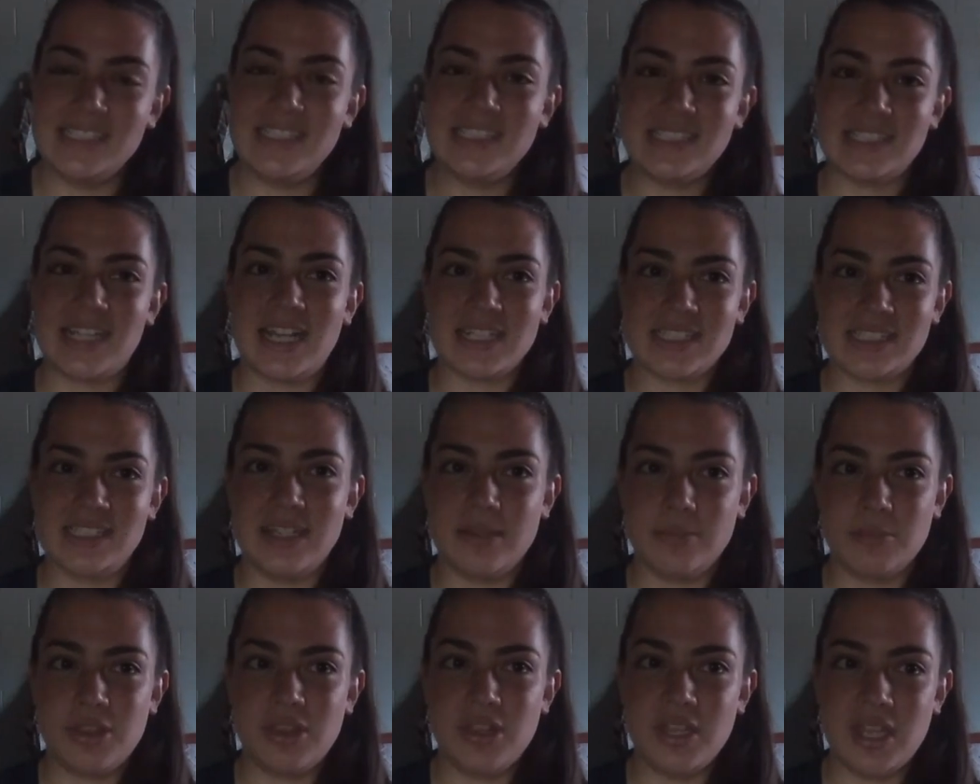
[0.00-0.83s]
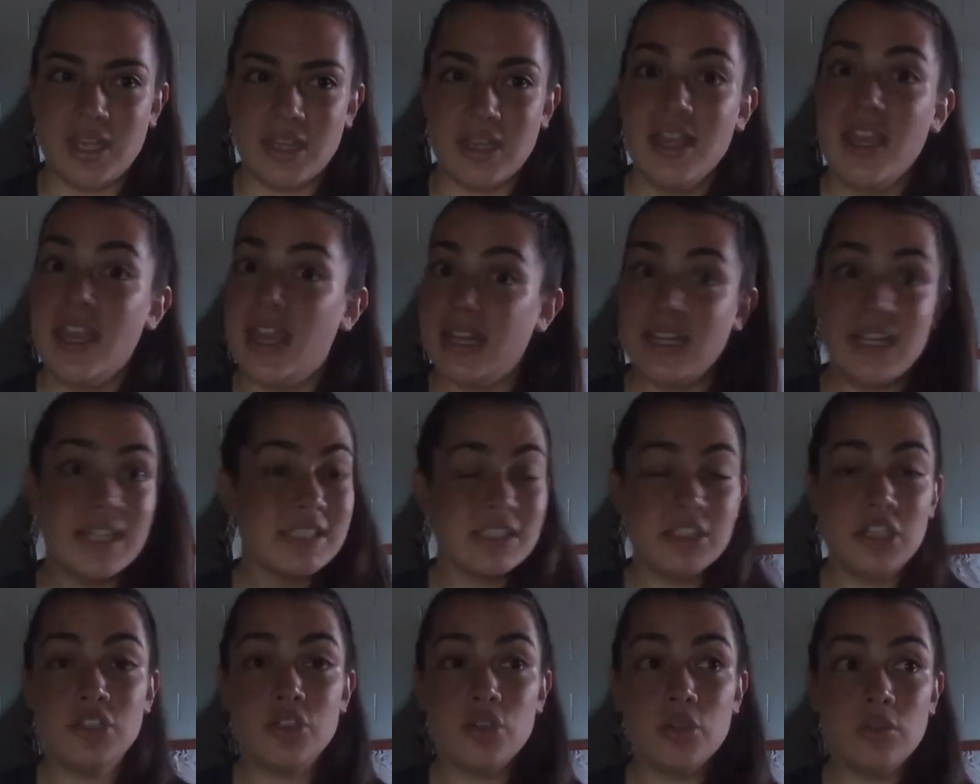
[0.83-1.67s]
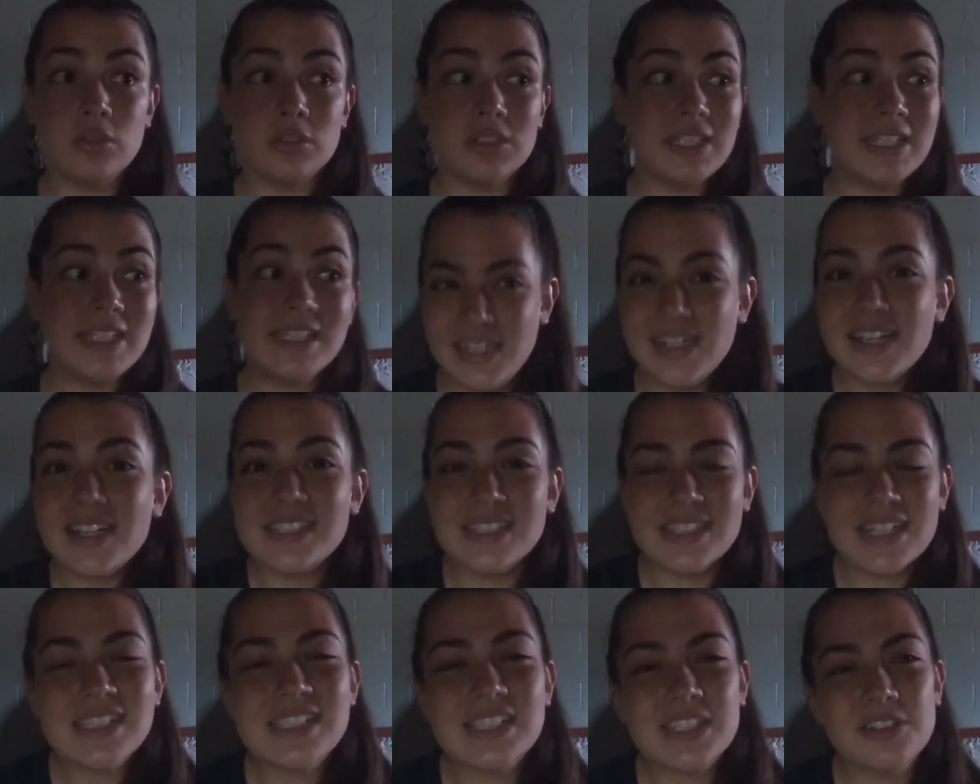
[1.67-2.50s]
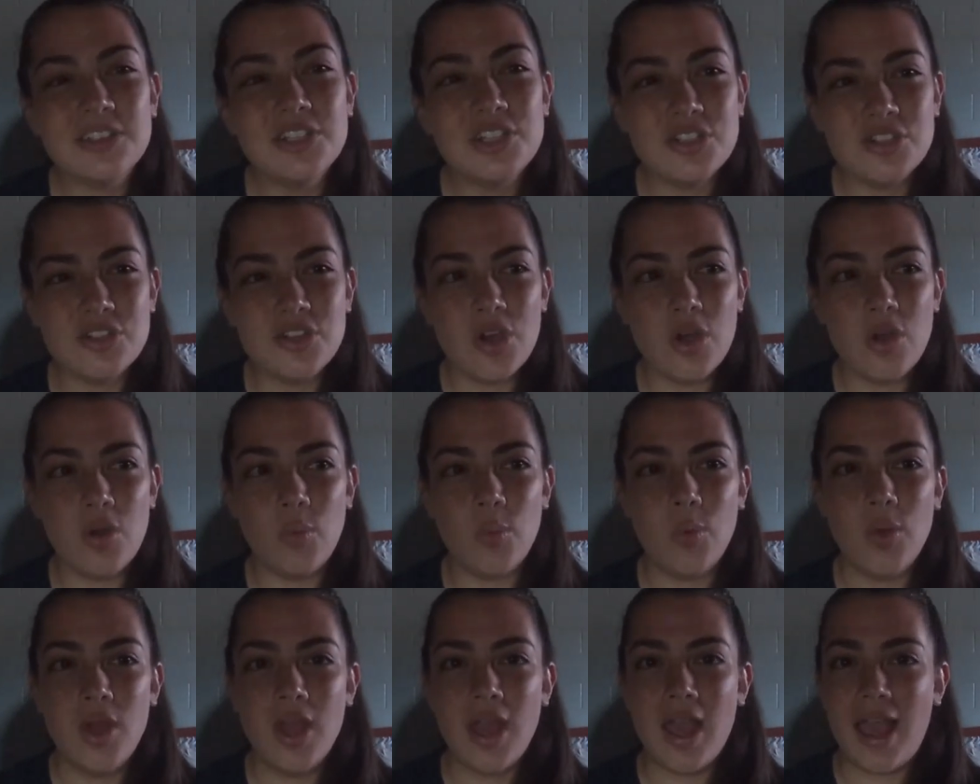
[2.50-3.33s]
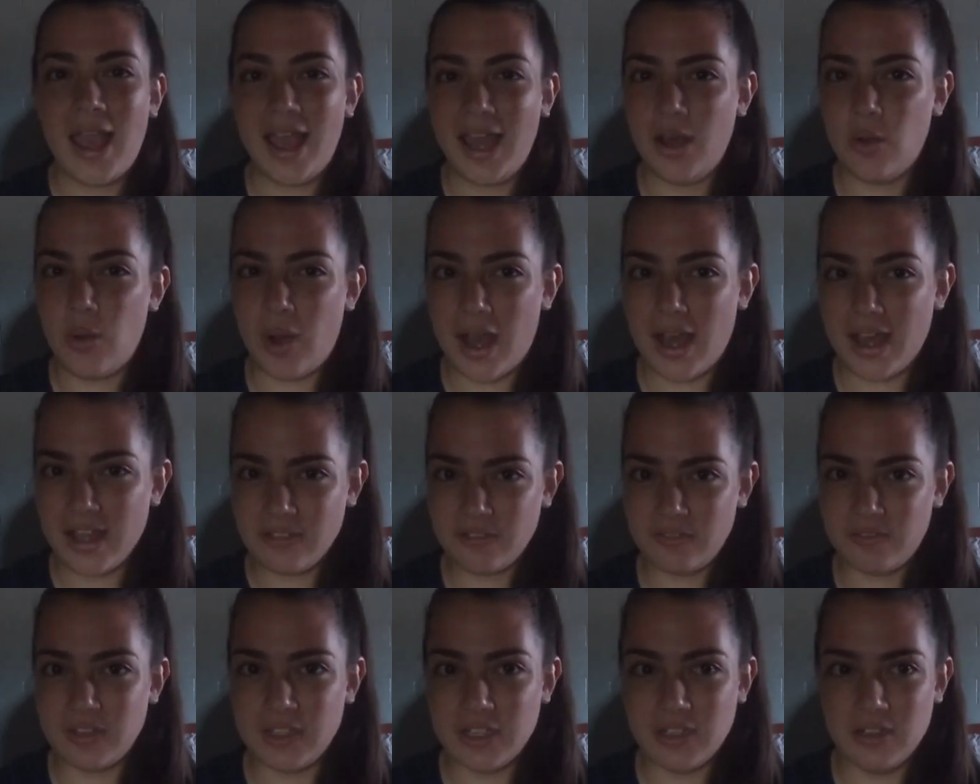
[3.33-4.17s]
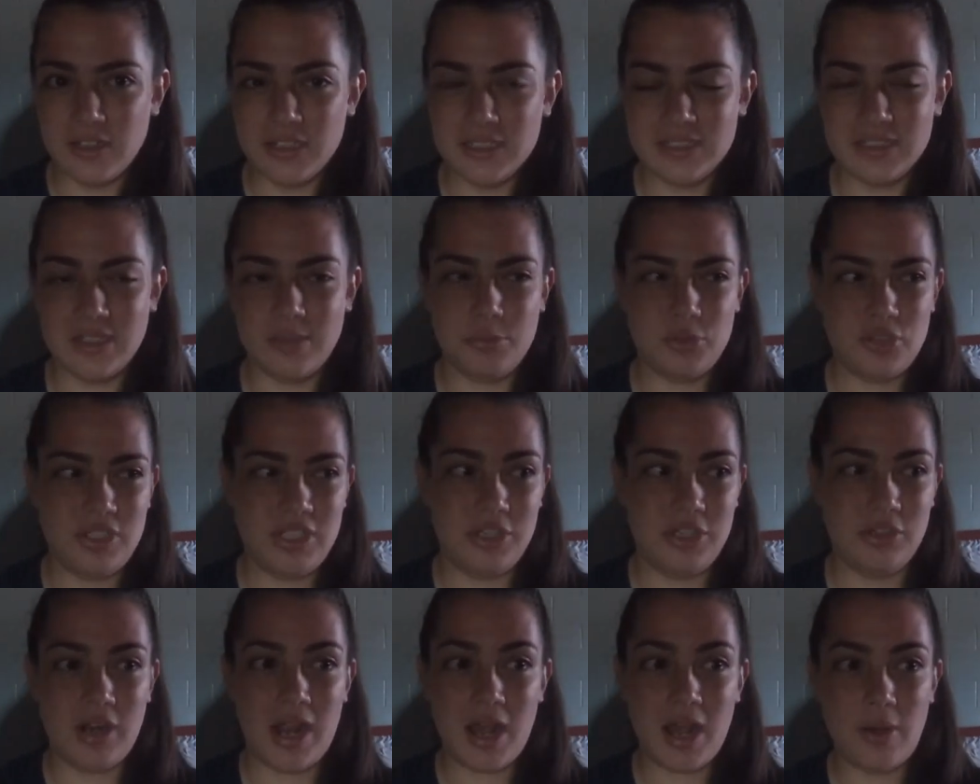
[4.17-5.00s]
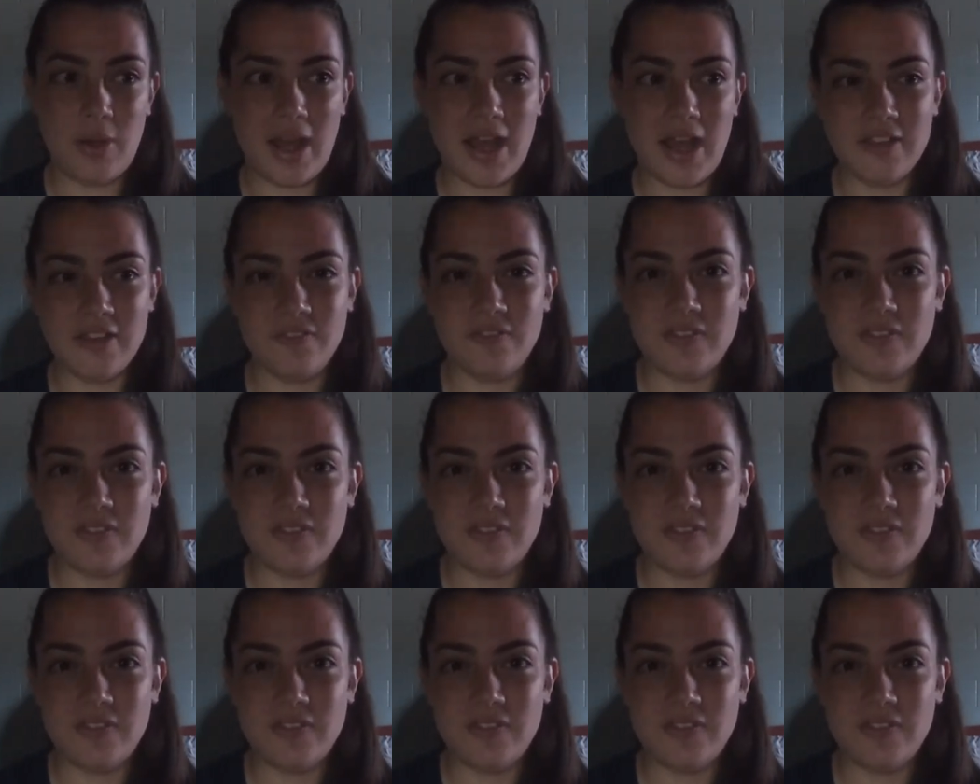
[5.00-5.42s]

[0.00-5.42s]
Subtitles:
the exact same thing. And as an adult, he doesn't necessarily know how I feel as an amputee or how I